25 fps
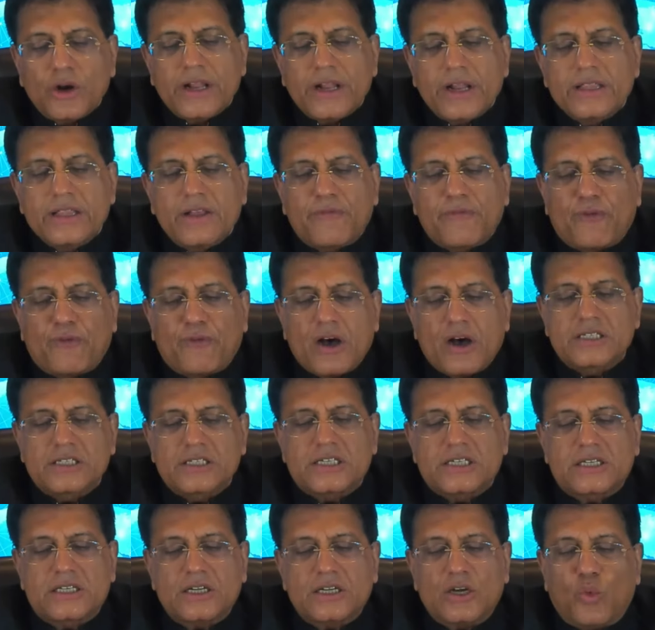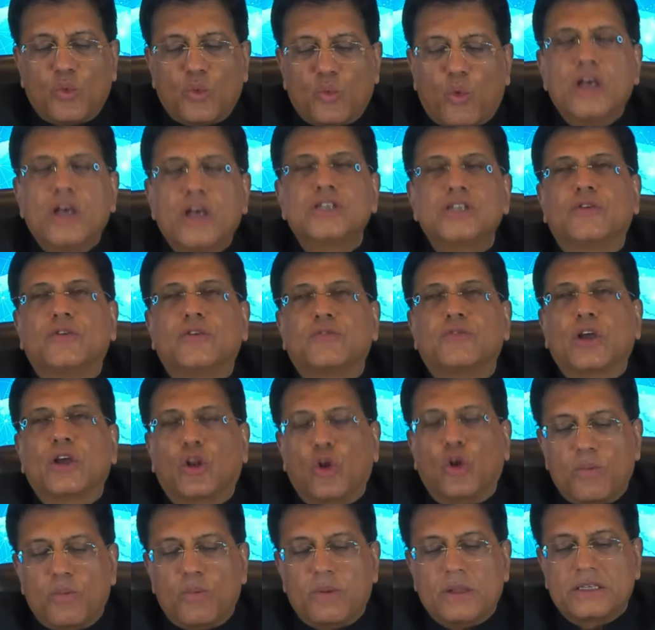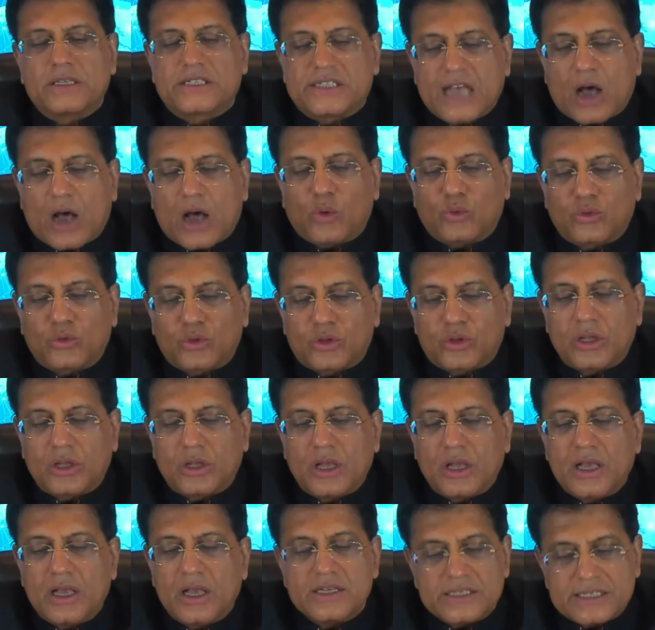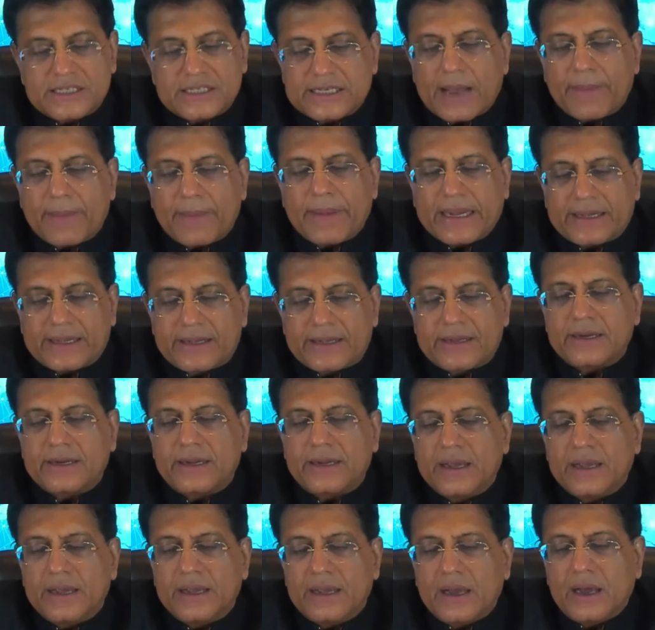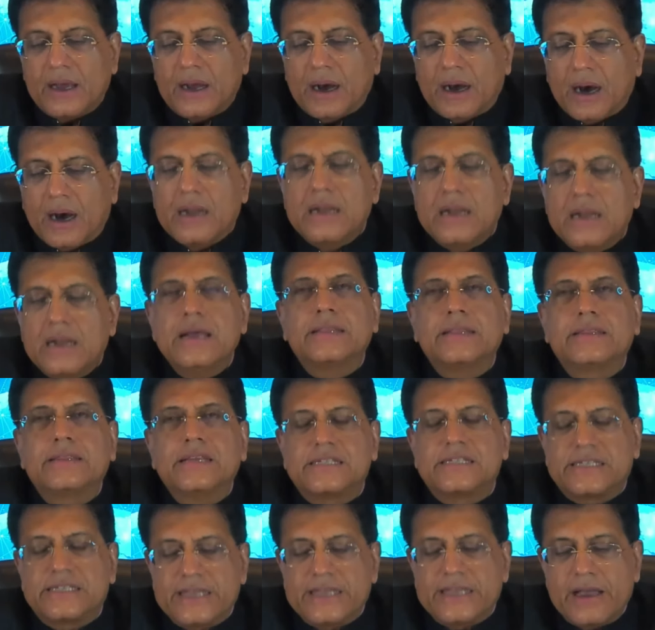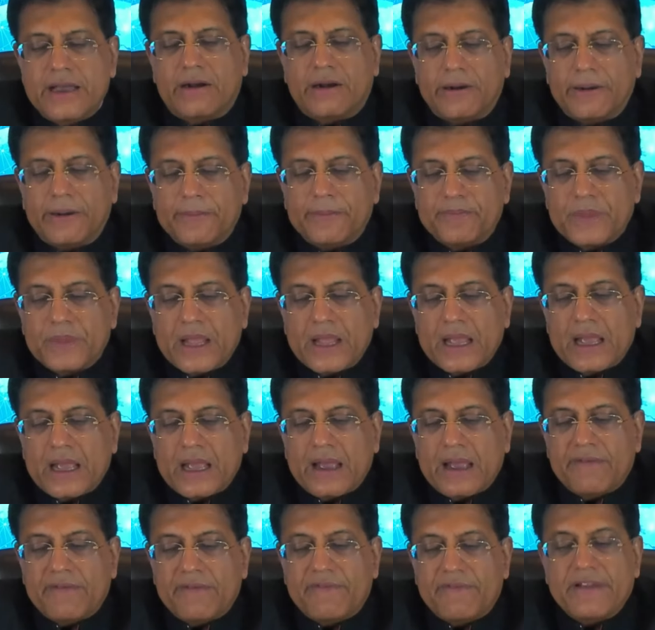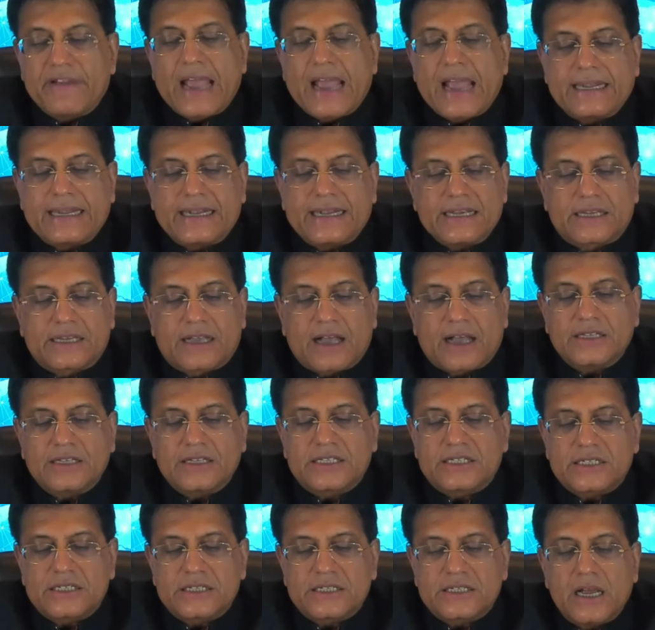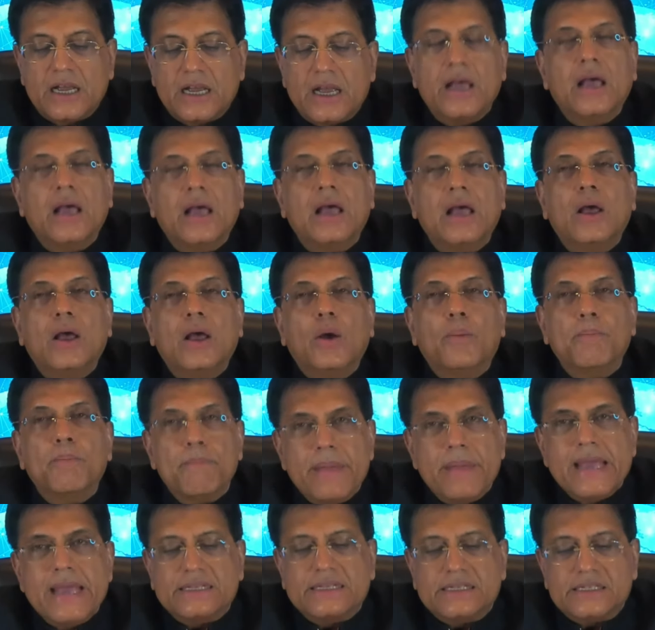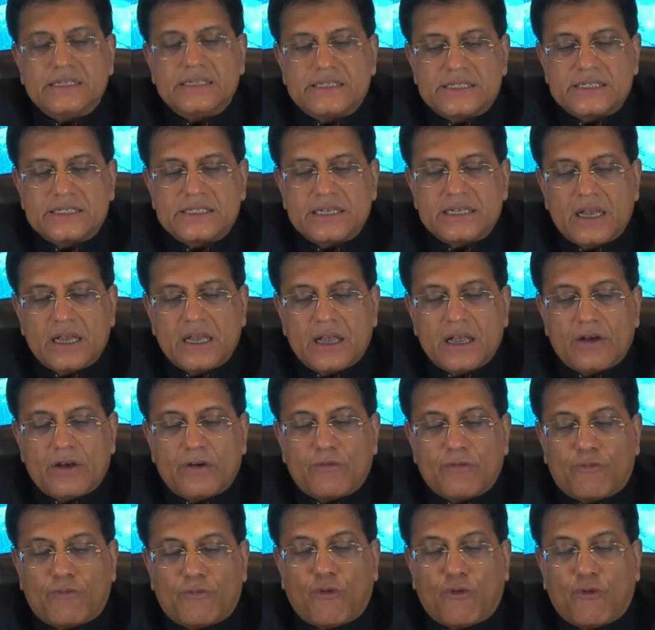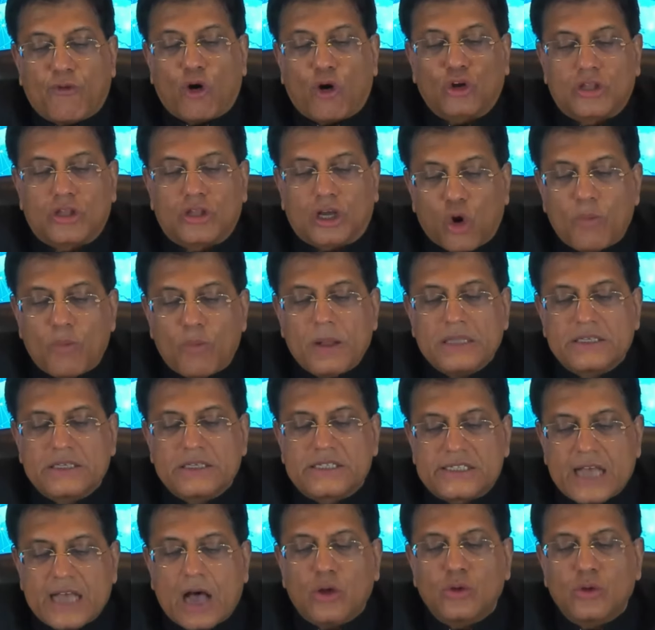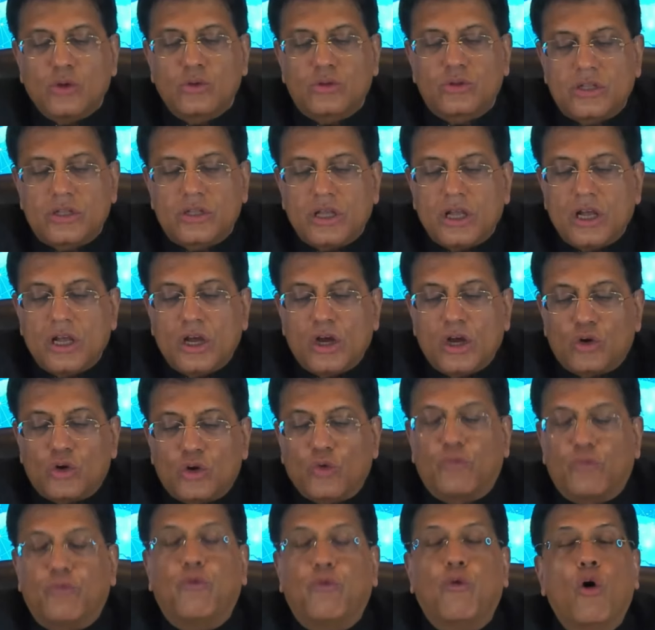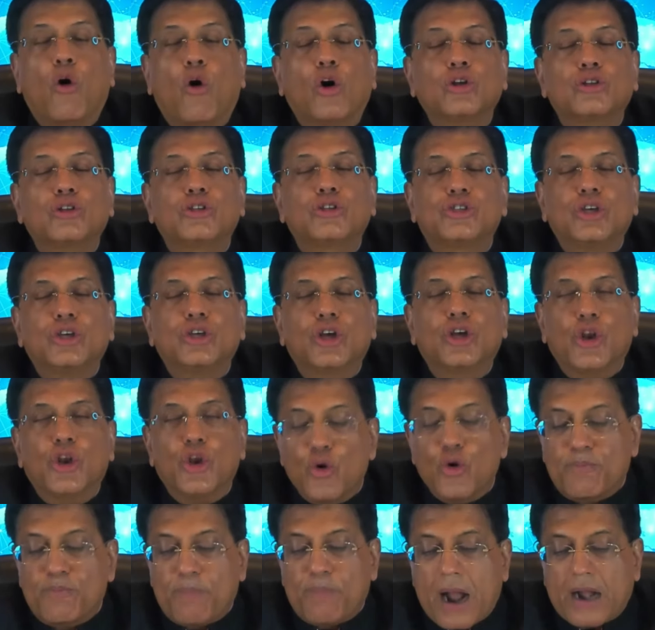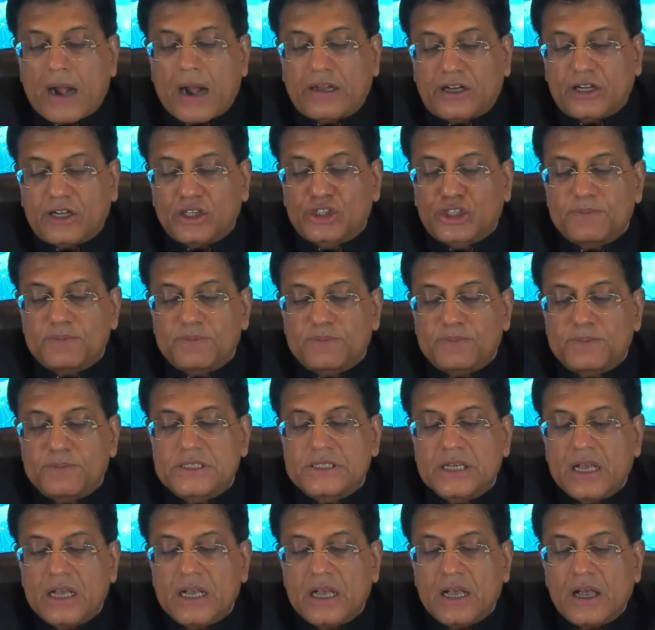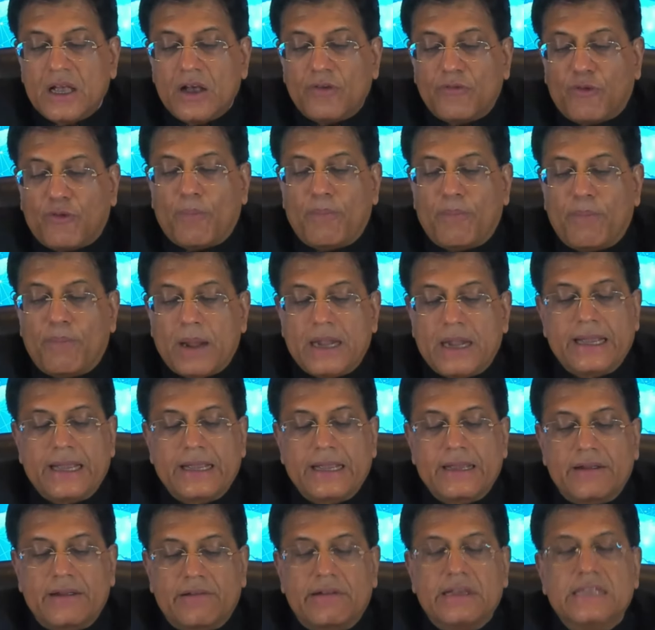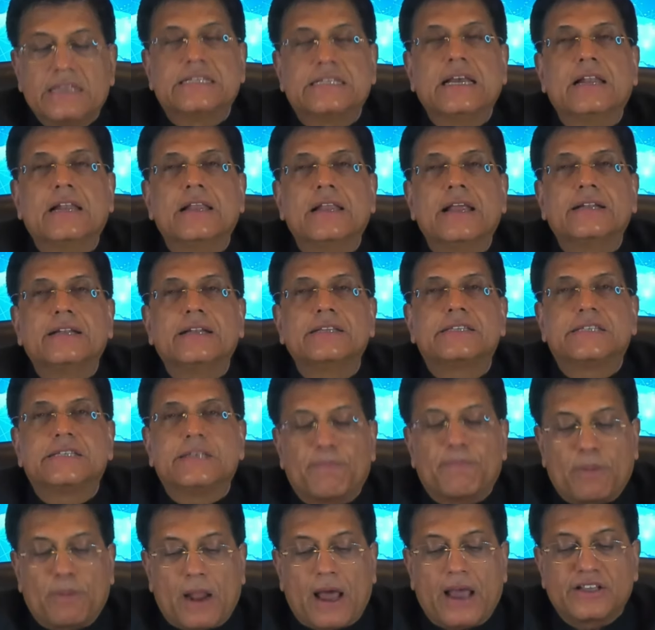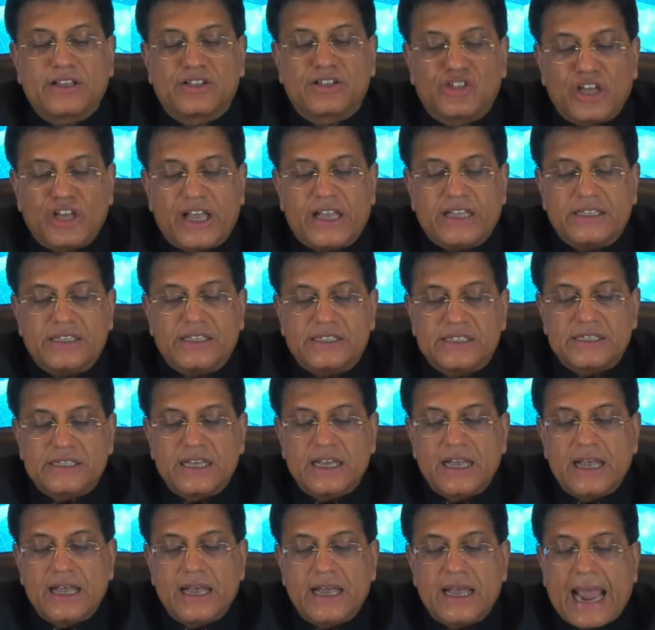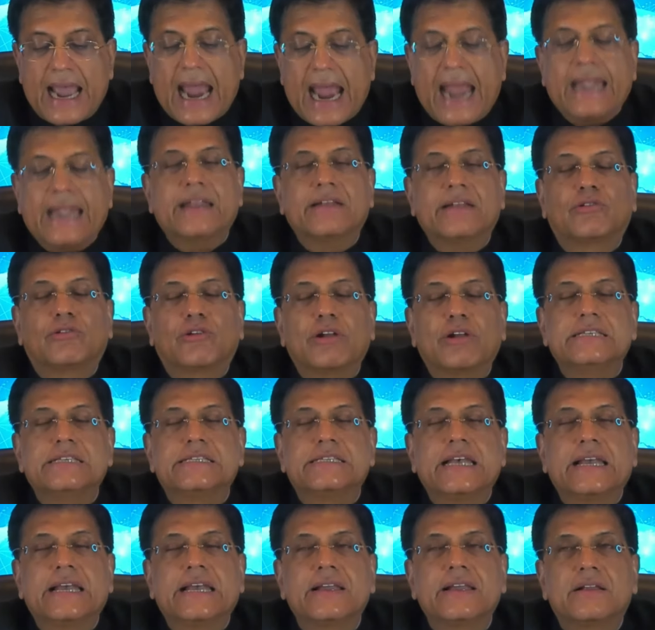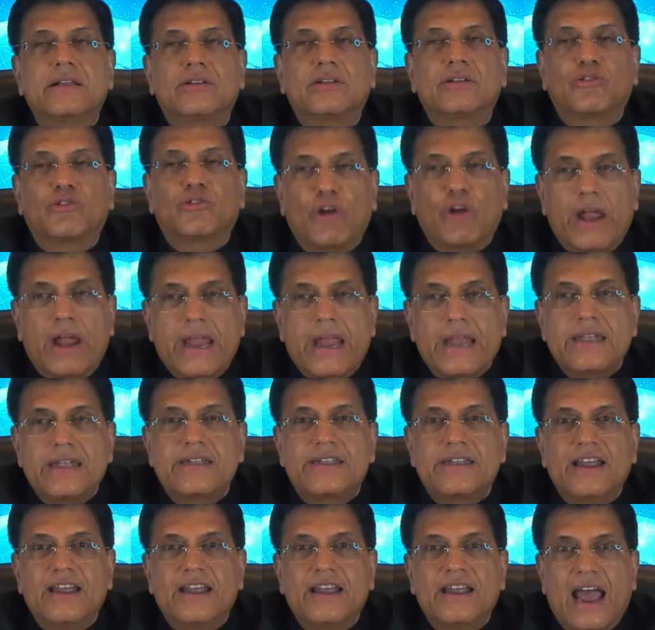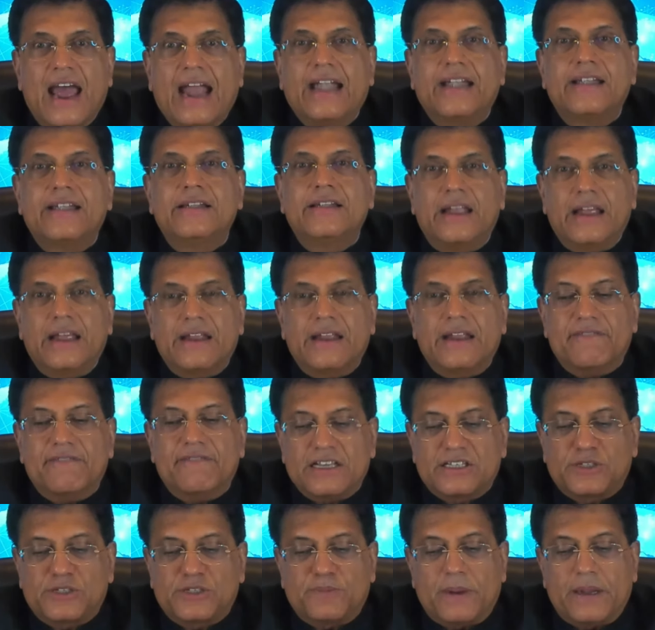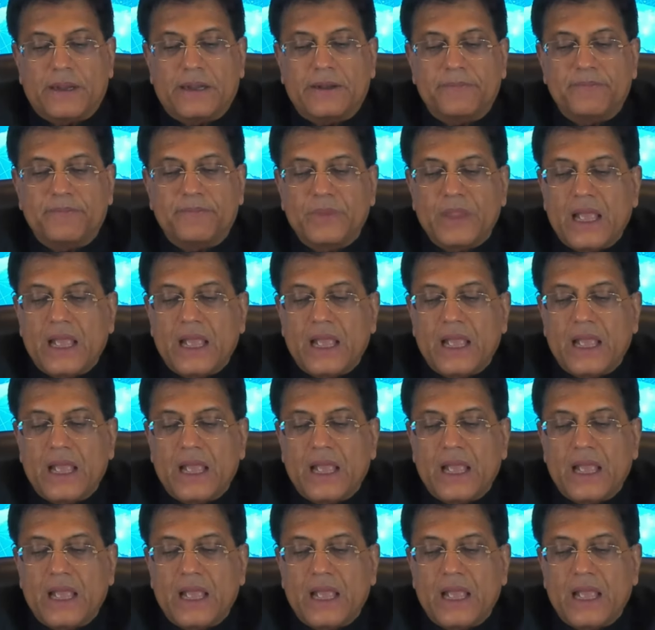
During the first Voice of the Global South Summit earlier this year, we had discussed means for the Global South to forge new partnerships for building resilient supply chains and increasing trade and investment.